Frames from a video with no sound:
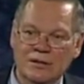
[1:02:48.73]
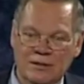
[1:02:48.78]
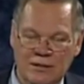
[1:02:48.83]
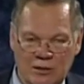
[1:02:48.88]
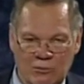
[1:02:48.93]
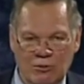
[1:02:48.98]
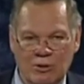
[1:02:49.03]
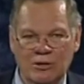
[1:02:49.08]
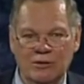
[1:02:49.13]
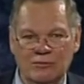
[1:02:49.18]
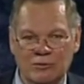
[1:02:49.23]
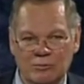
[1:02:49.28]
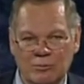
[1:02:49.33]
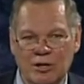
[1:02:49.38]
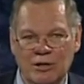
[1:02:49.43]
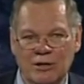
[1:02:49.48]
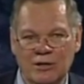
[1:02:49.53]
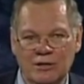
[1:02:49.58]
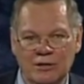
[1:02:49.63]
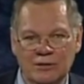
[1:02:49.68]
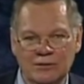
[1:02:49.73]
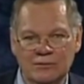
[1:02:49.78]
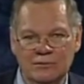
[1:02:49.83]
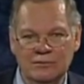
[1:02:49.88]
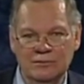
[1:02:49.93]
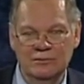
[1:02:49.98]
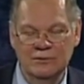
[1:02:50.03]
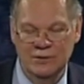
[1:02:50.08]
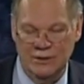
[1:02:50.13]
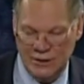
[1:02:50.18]
that wonderful miracle.
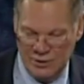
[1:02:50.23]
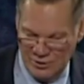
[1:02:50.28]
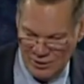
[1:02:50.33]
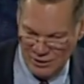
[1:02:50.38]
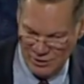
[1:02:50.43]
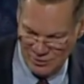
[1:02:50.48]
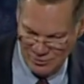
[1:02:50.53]
And I thank